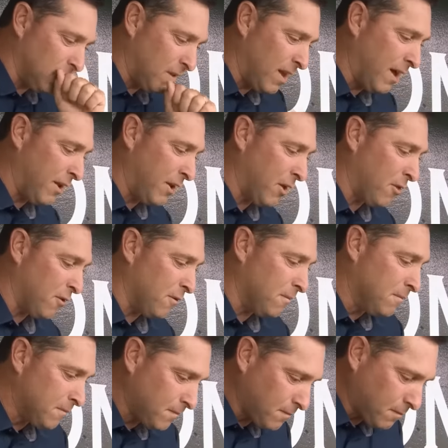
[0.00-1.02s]
Yeah,
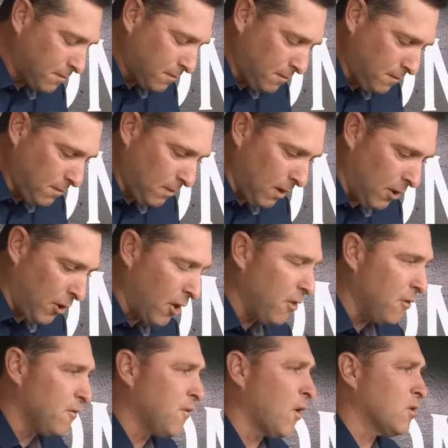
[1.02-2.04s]

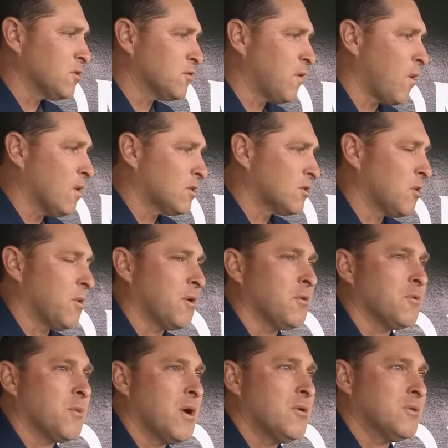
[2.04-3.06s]
another first for us going
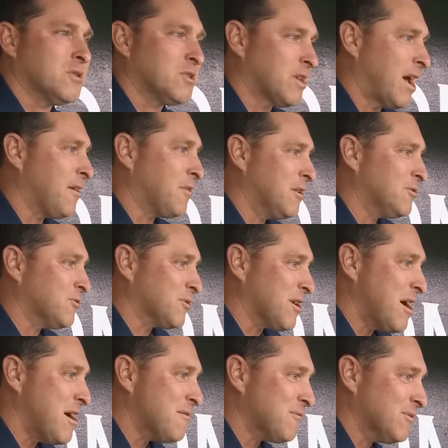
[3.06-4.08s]
on the road in the Southeastern
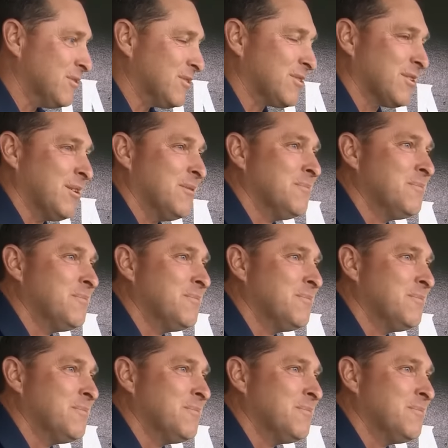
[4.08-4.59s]
Conference.